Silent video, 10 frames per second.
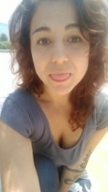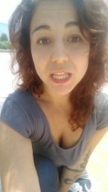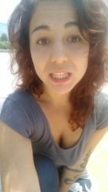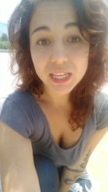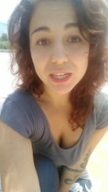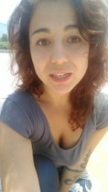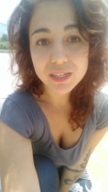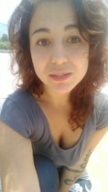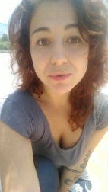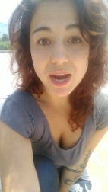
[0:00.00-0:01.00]
the
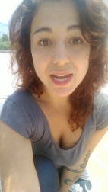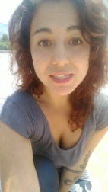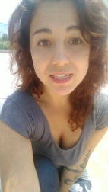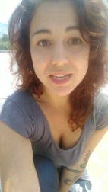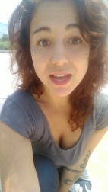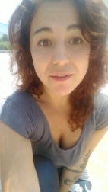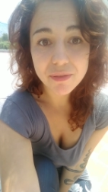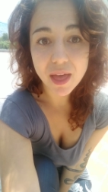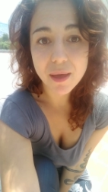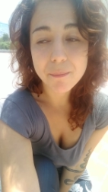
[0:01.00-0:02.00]
leaders were asking of
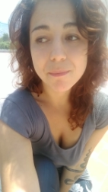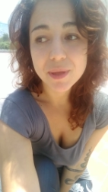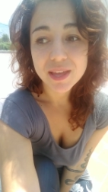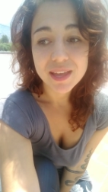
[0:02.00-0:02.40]
them.